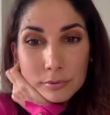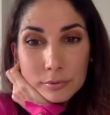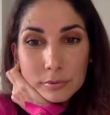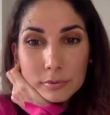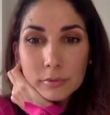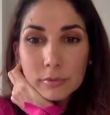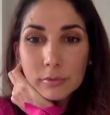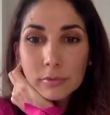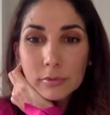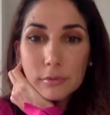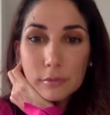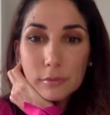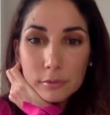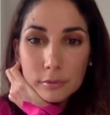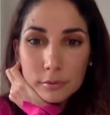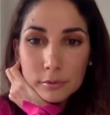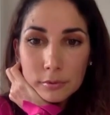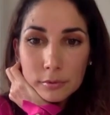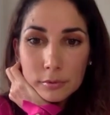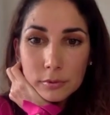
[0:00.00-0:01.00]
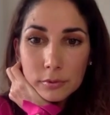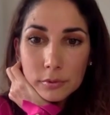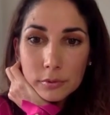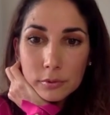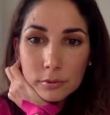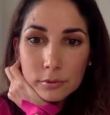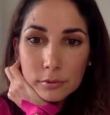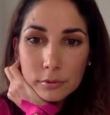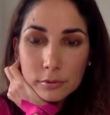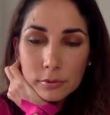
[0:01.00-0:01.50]

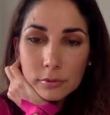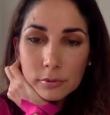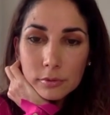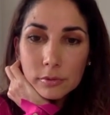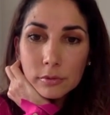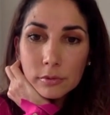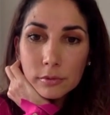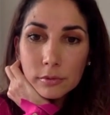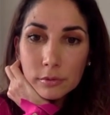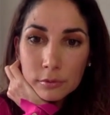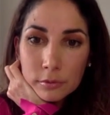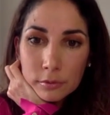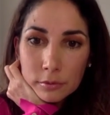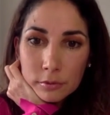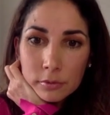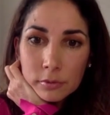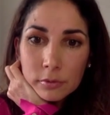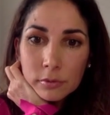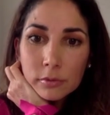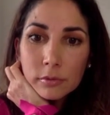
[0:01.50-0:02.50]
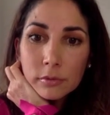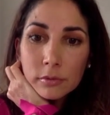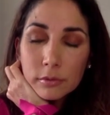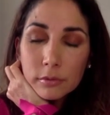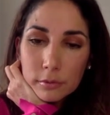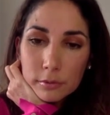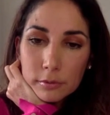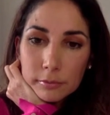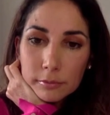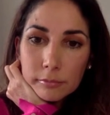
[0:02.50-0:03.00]

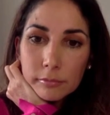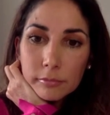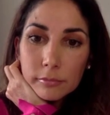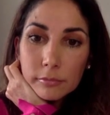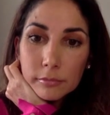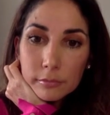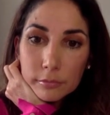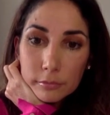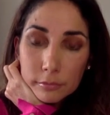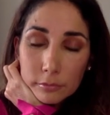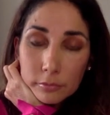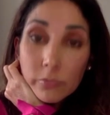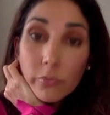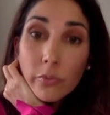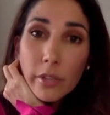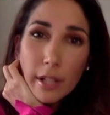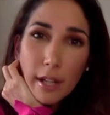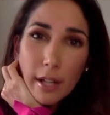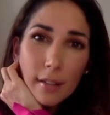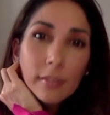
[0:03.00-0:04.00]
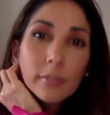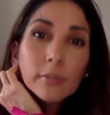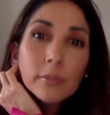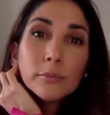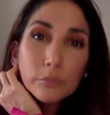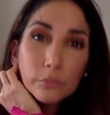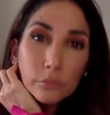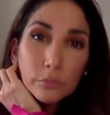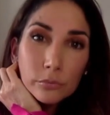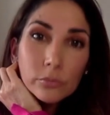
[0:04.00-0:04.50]

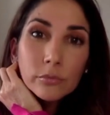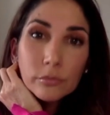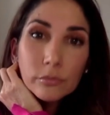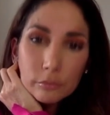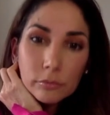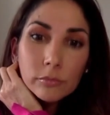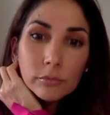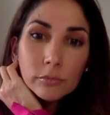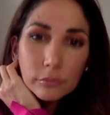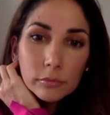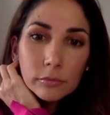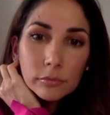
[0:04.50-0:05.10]
No words are spoken by the person on screen.